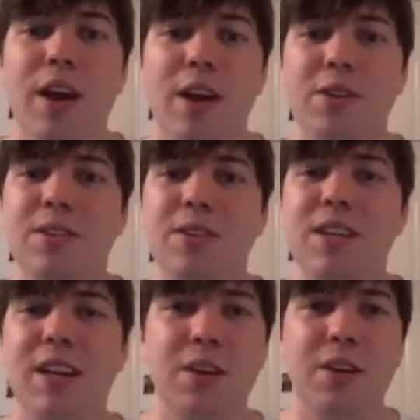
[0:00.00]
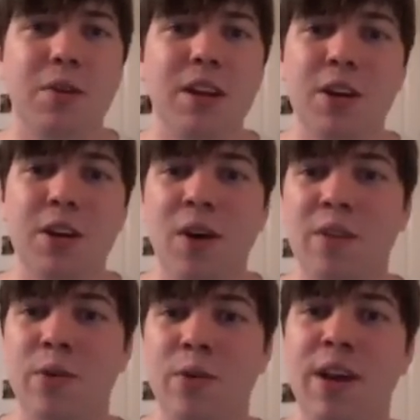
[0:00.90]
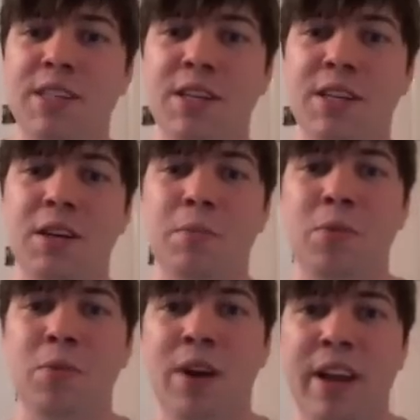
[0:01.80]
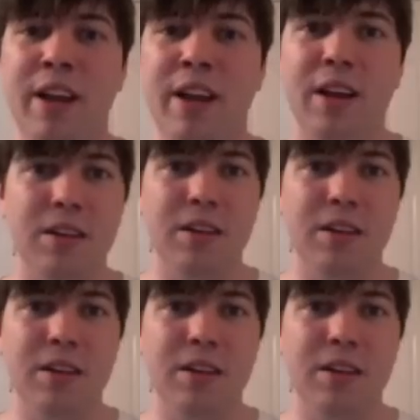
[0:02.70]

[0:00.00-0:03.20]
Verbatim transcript: And also, it's not like you need to go out of your way to bring,